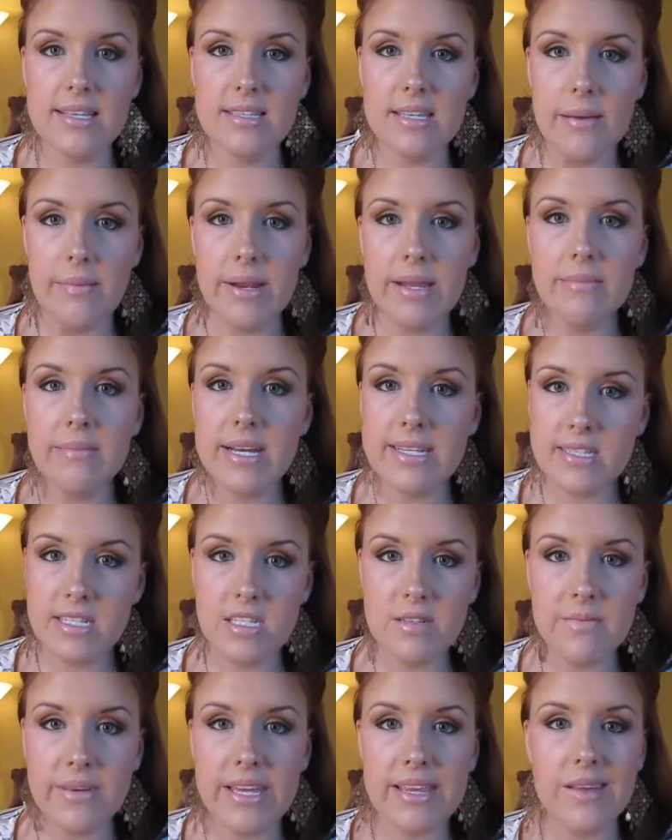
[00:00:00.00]
and somebody
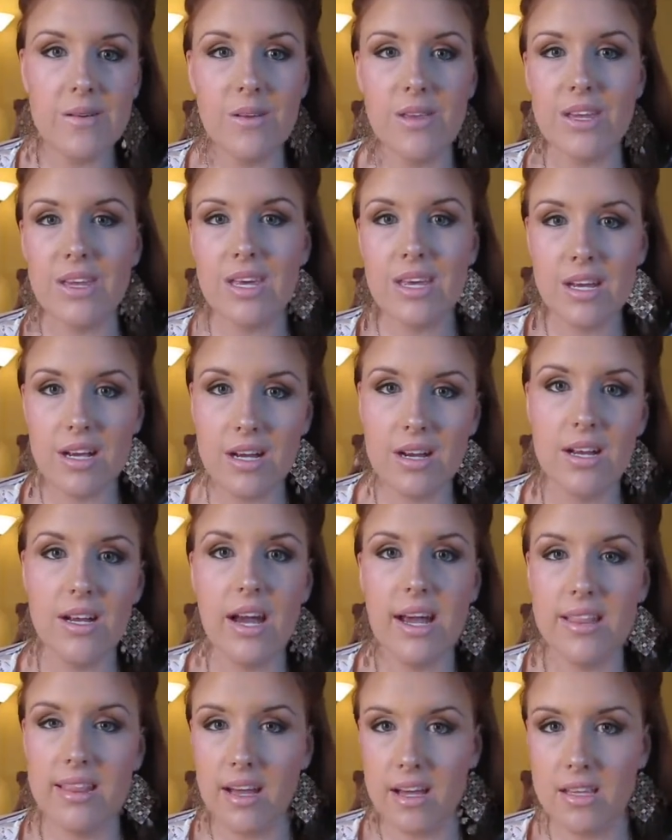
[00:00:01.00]
messaged me and they were like, here,
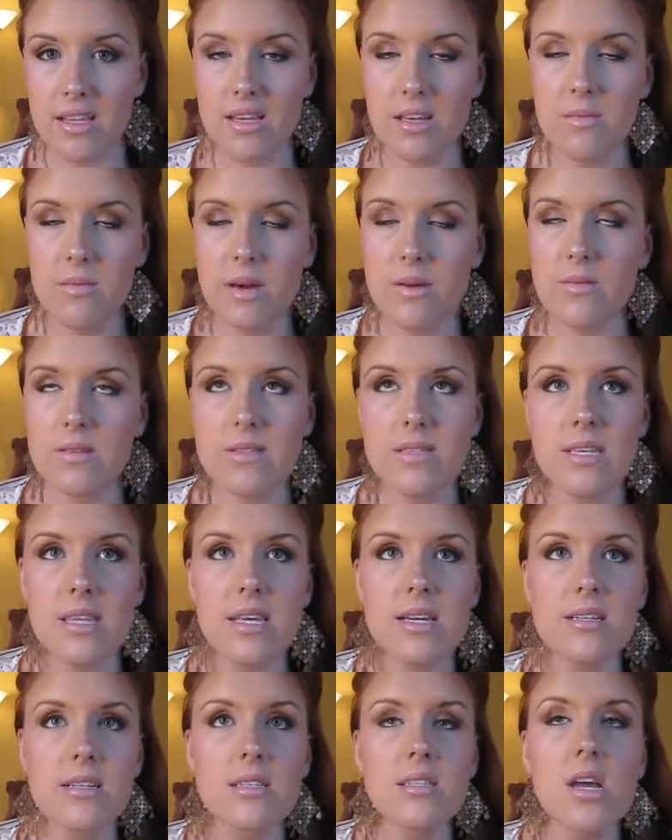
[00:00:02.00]
I thought that you might want to see
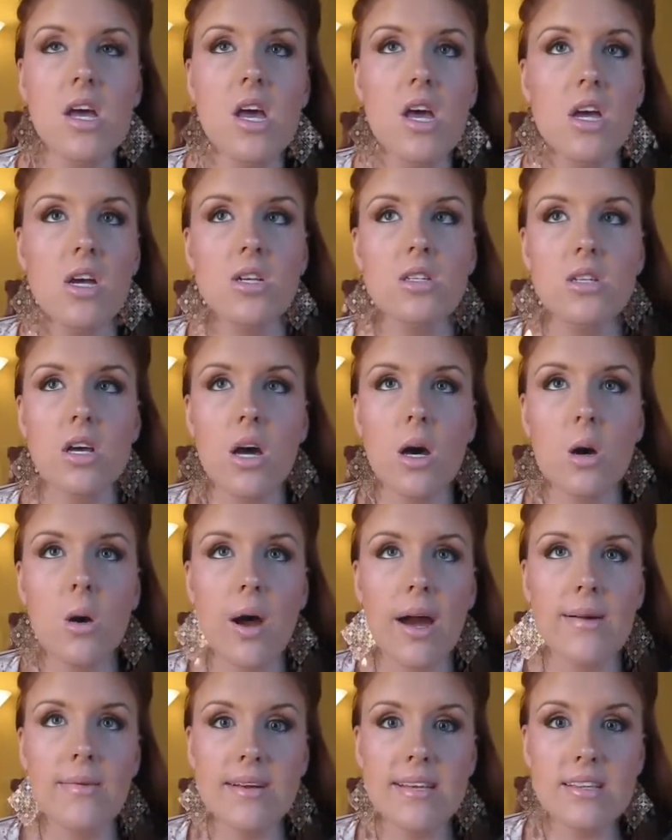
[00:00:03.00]
this. So
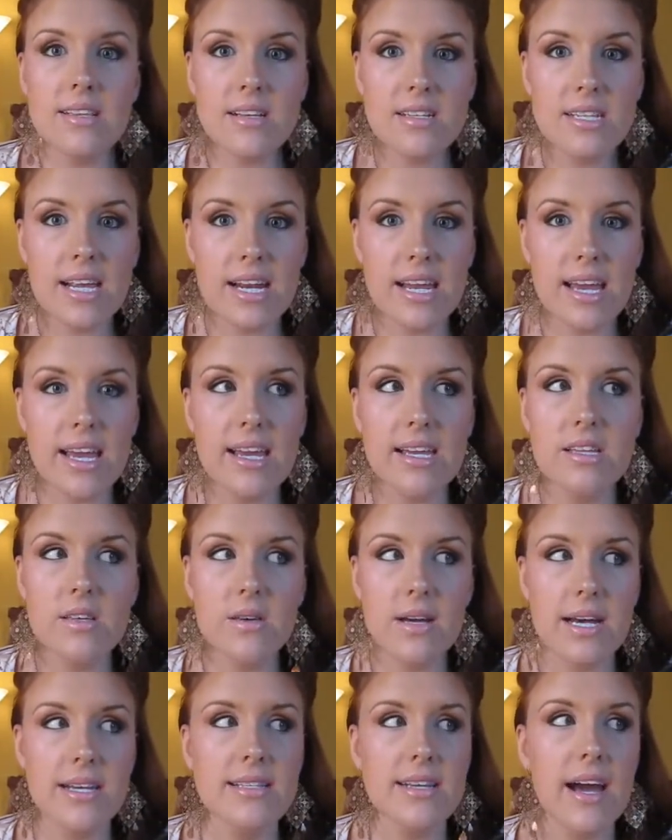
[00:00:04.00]
I went and looked at it, and you
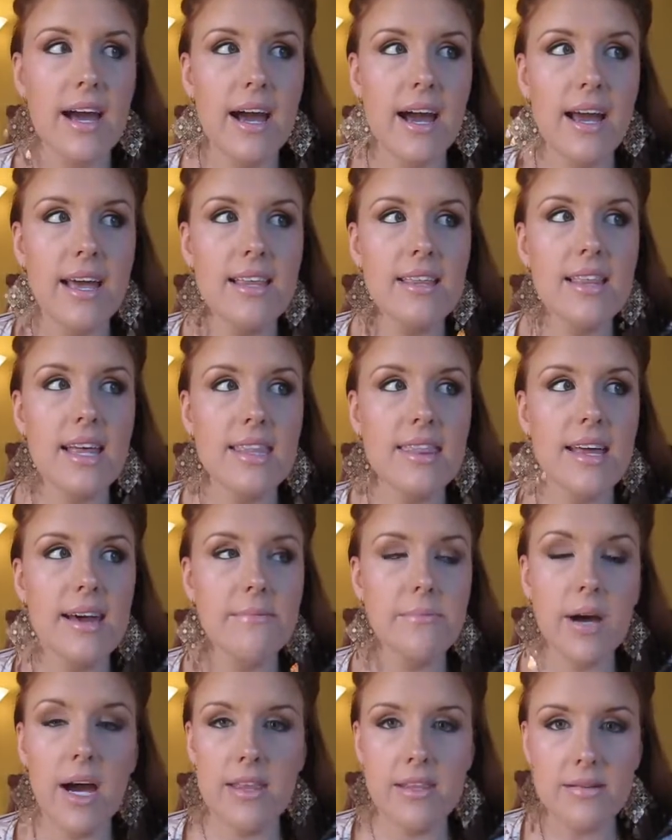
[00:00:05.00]
guys, I let
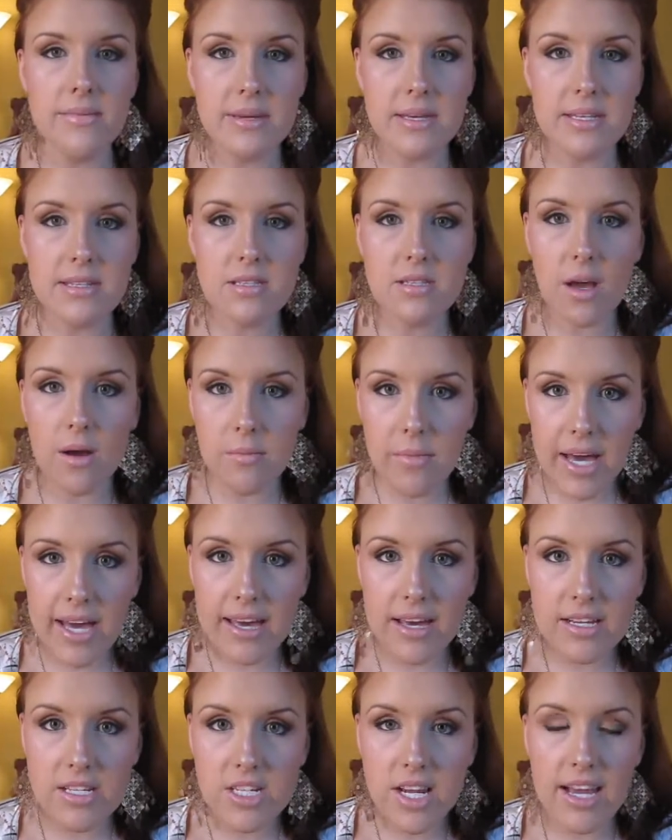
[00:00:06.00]
that bother me so
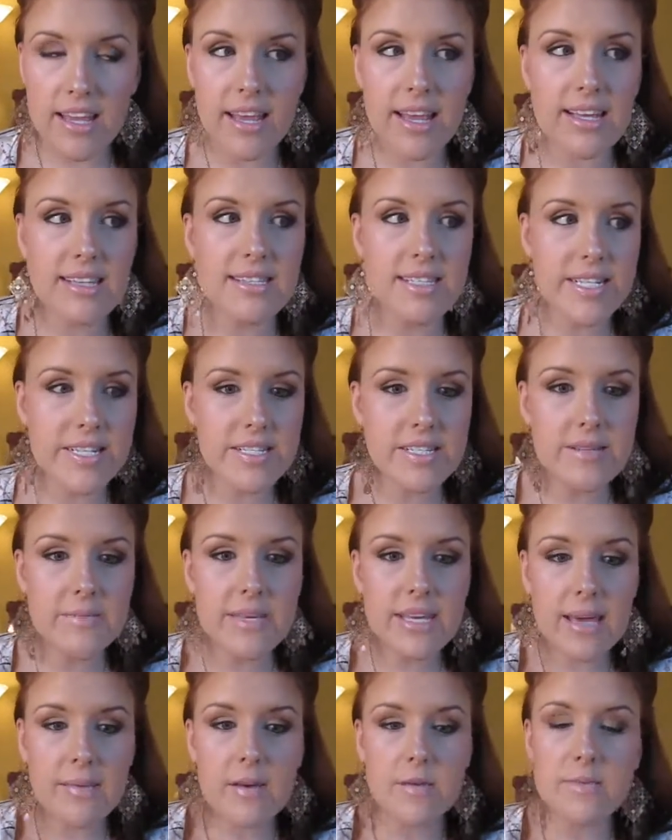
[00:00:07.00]
much. I like seriously
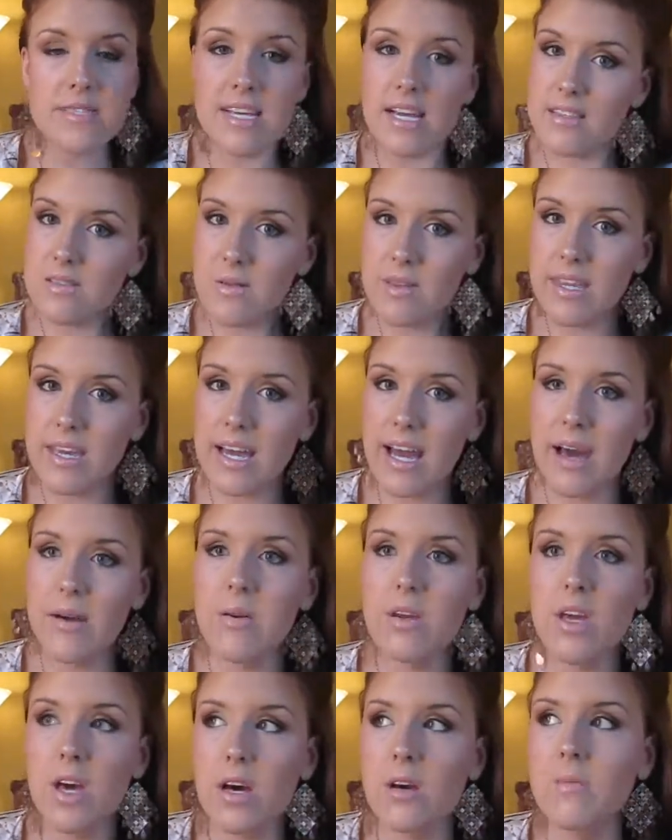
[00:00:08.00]
became obsessed with it. I
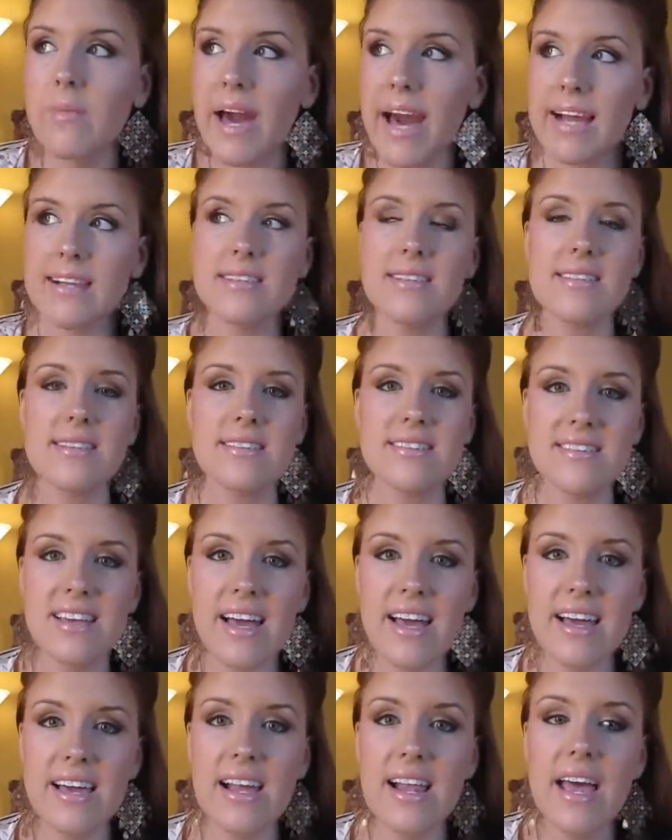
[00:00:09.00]
would go back to the
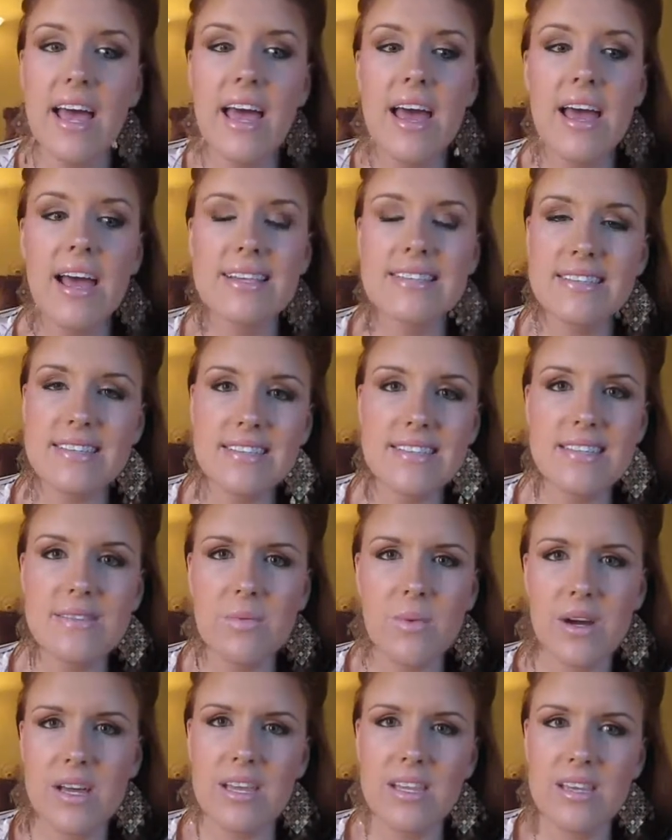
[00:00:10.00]
site and see
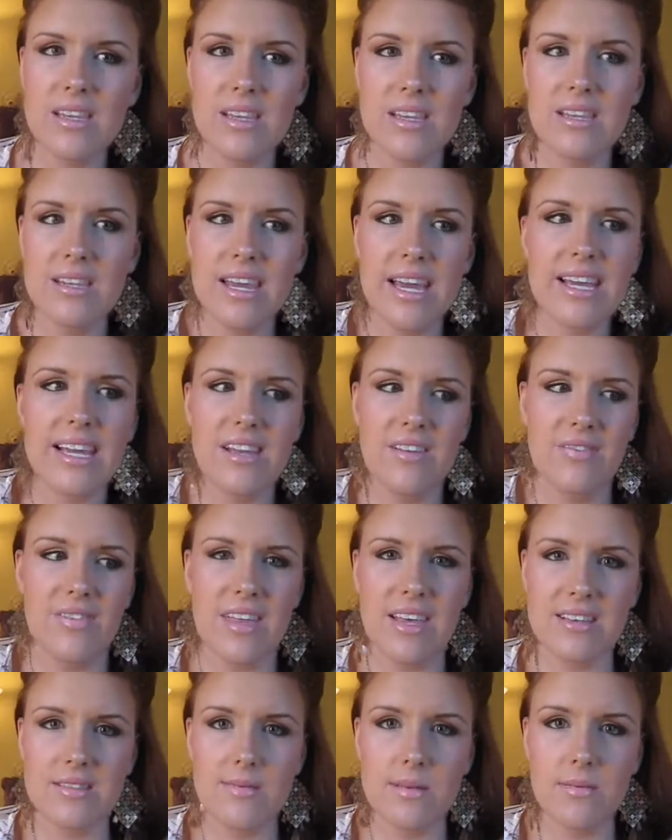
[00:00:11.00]
what negative
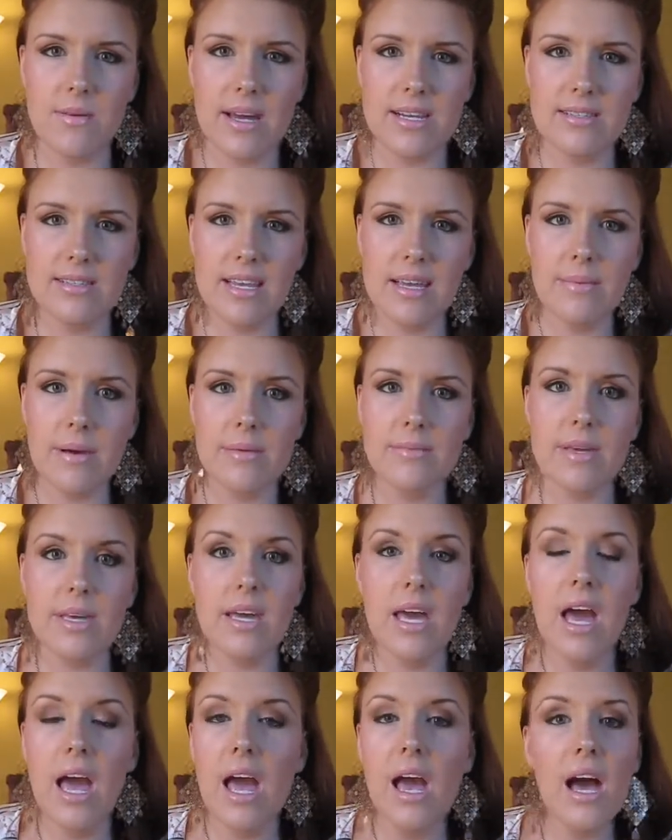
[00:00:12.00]
things people had to say about
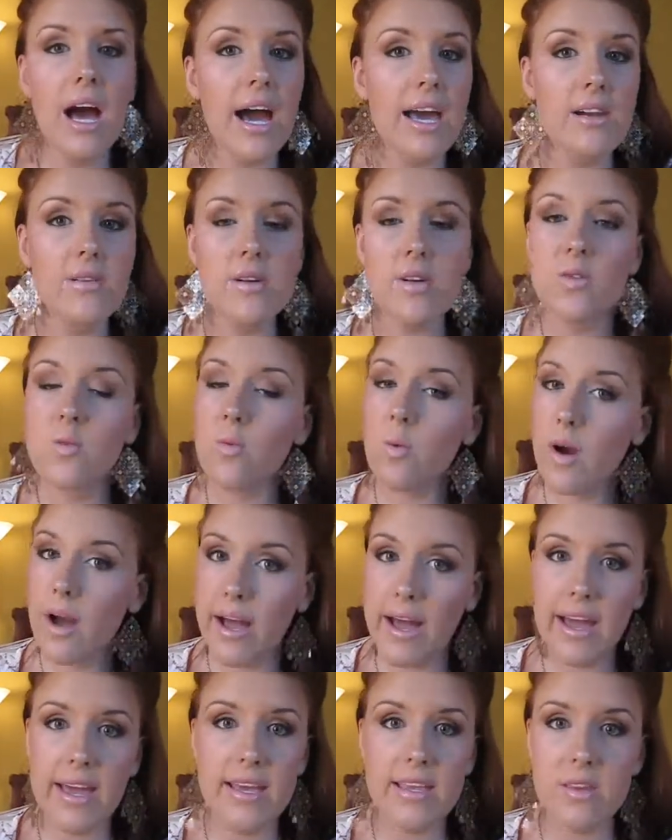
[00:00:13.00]
me. I don't know
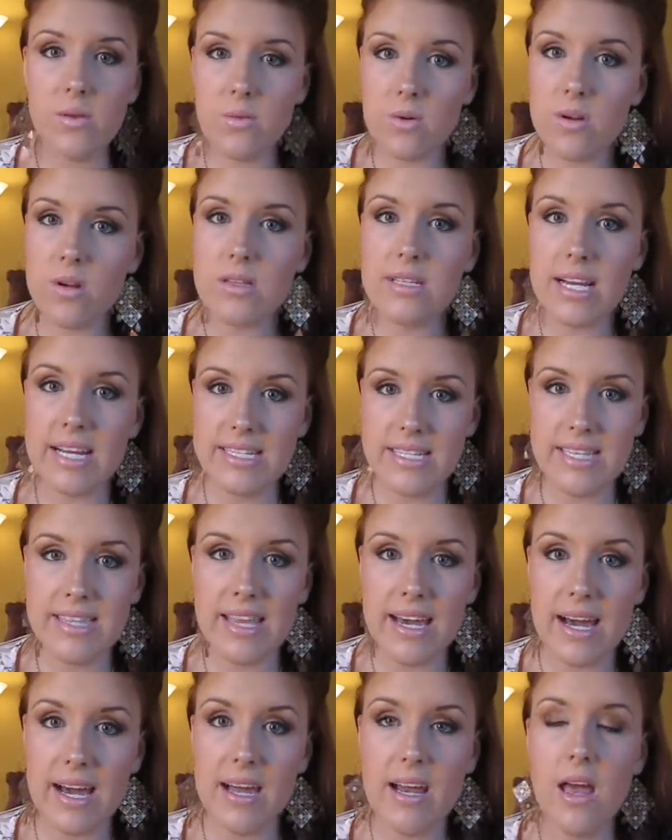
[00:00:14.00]
why in the world I did
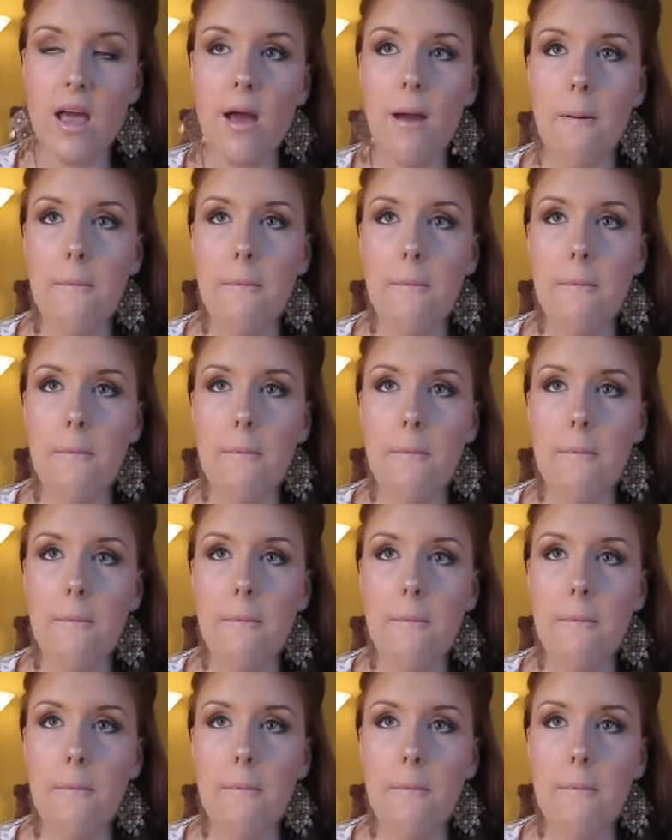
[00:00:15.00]
that.